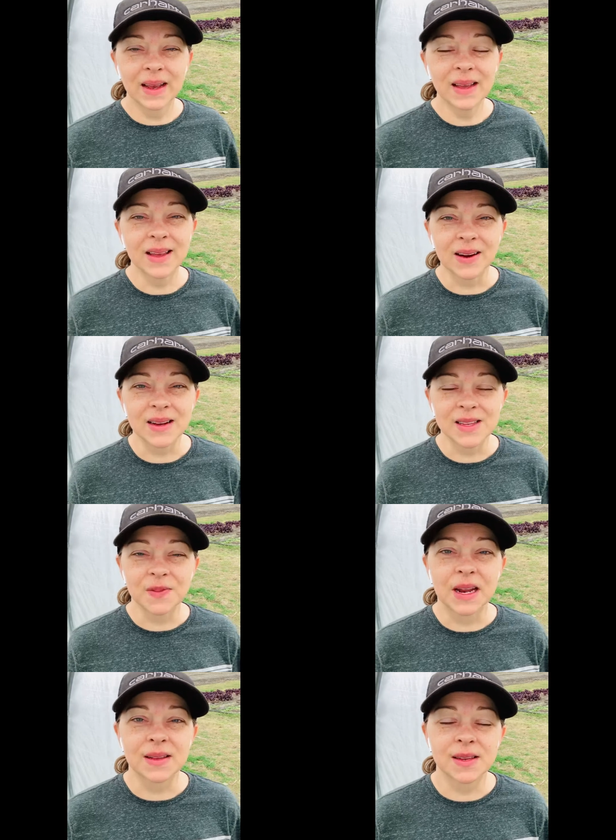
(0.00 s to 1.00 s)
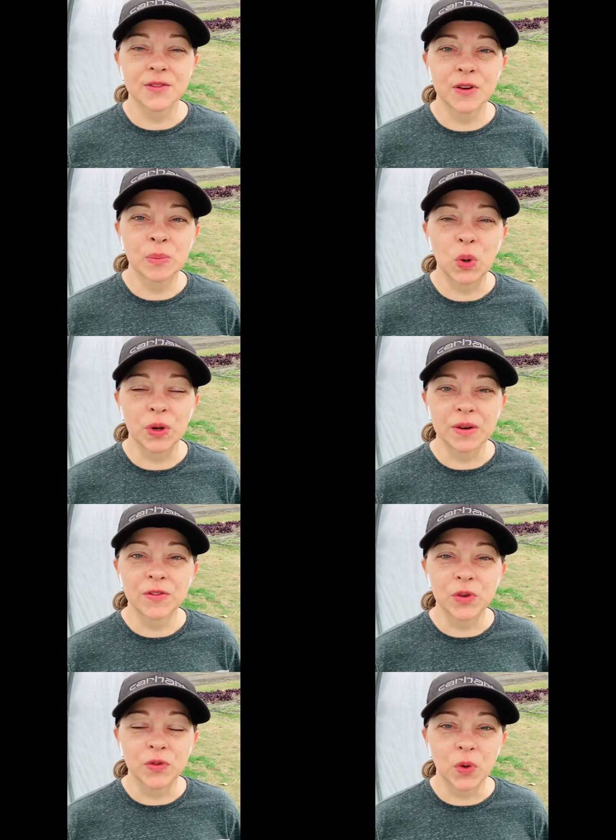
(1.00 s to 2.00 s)
Hey there, it's Vanessa from Bolden
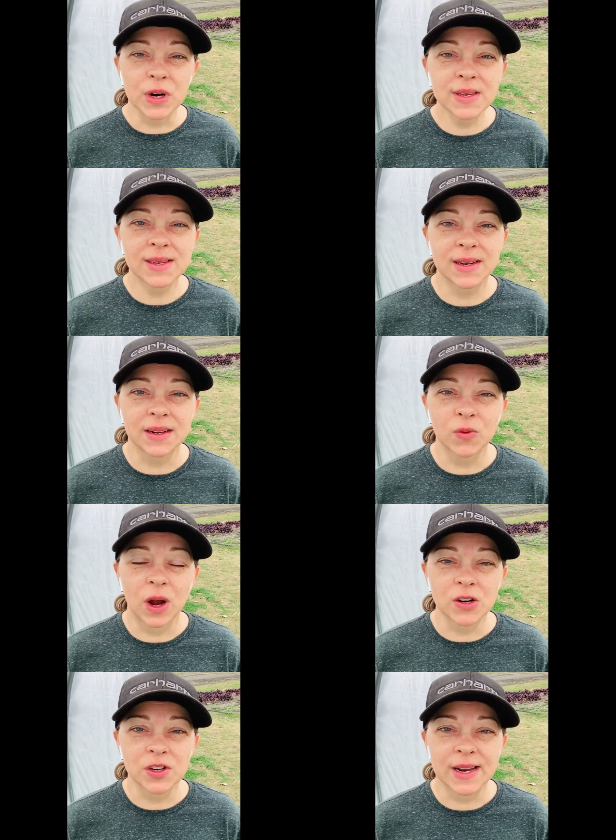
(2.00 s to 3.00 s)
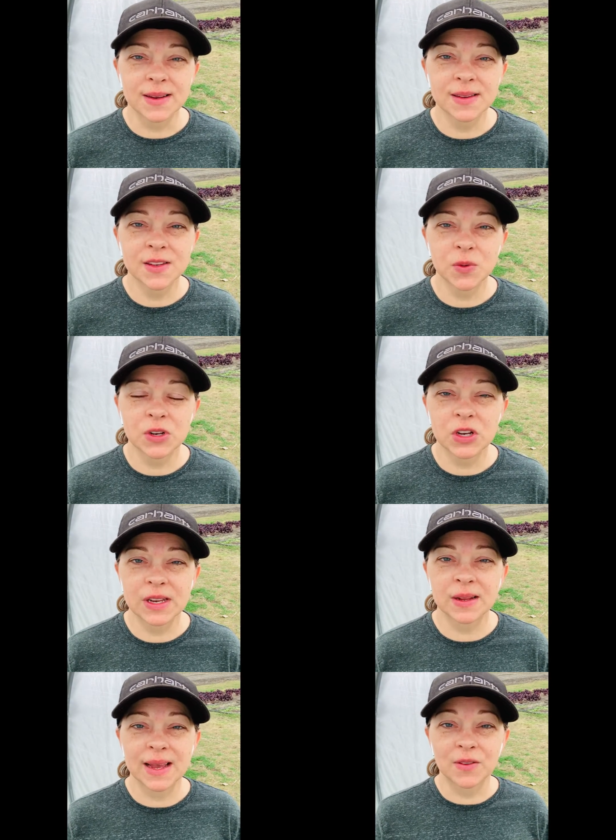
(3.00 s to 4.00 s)
Food Forest in Rogers, Texas. We're just
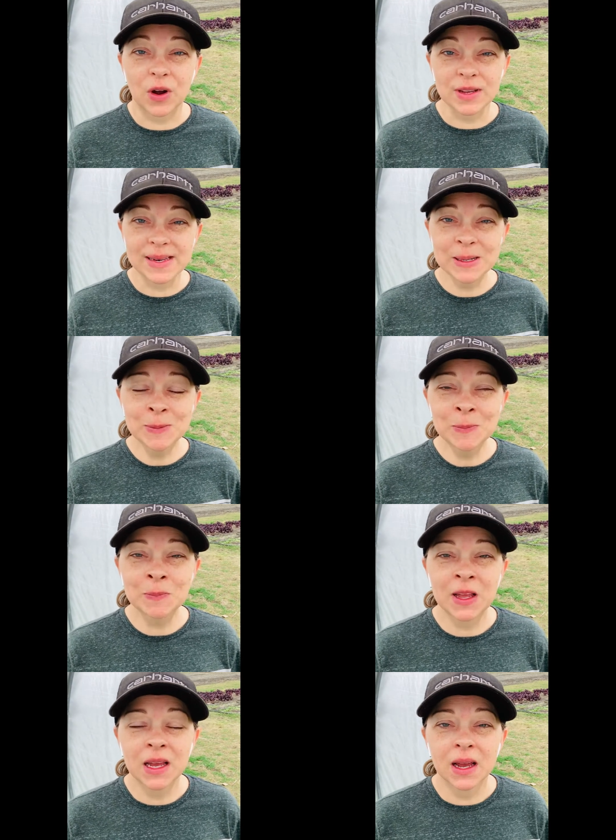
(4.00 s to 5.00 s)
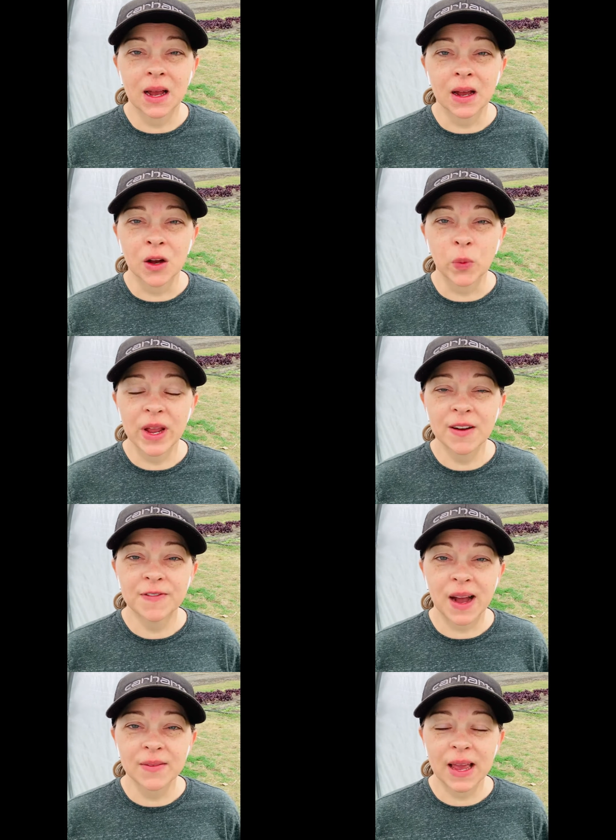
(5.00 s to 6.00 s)
outside of Austin. Uh, we have
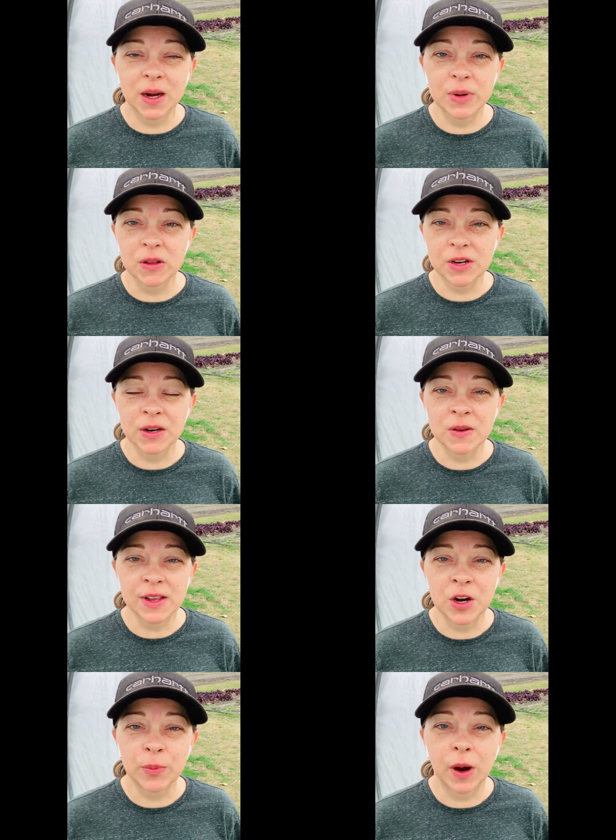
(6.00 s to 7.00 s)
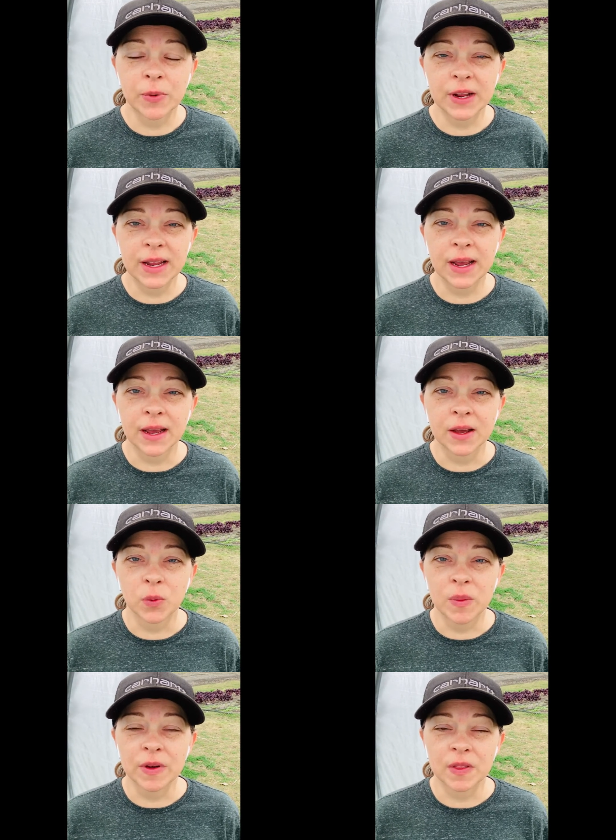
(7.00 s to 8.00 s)
five caterpillar tunnels on our property and
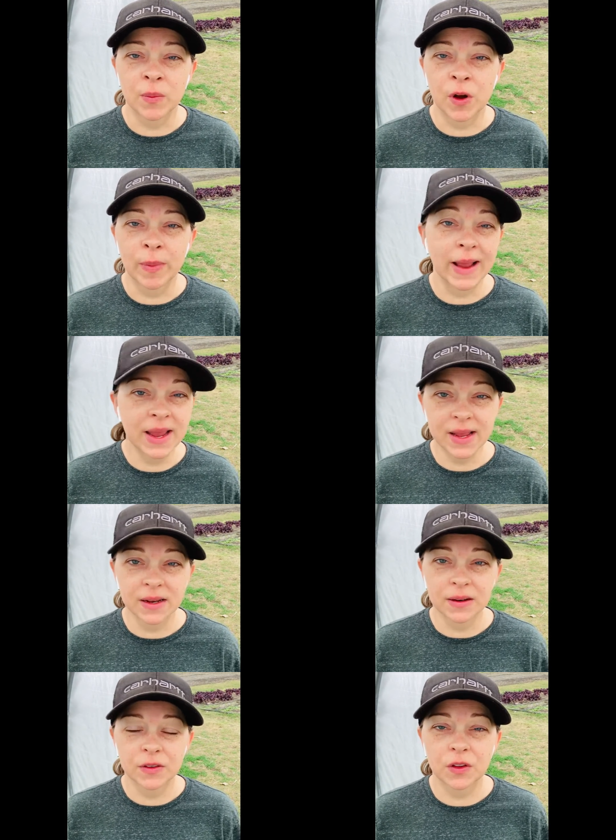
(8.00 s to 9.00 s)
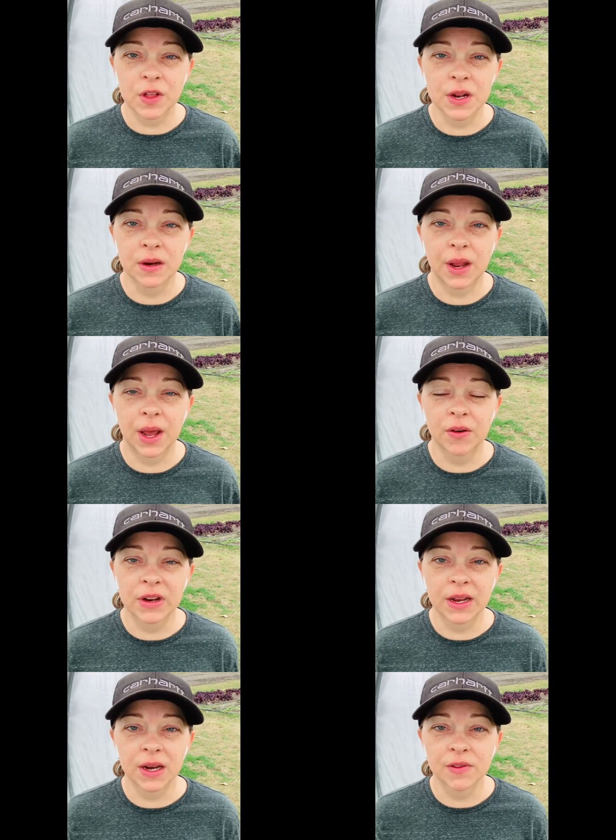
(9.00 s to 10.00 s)
we built them all by hand so they didn't have
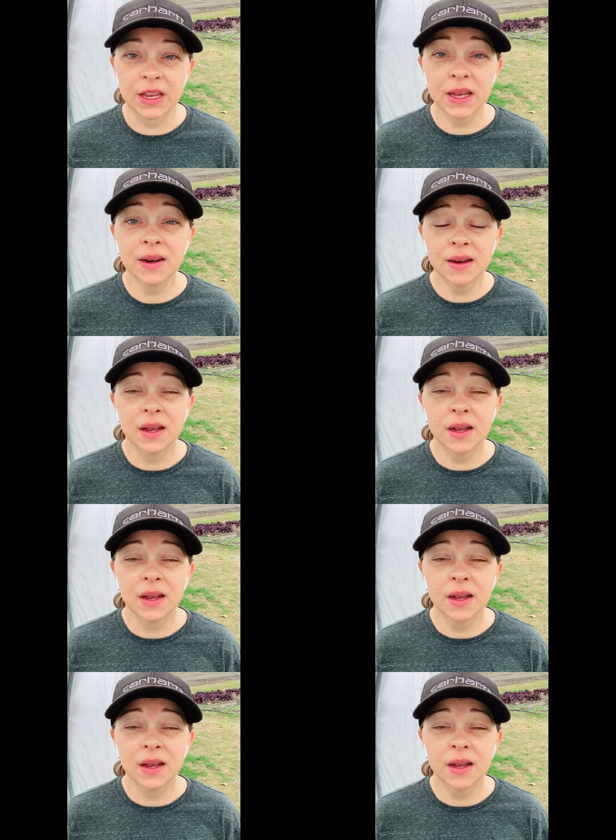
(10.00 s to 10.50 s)
any kind of a kit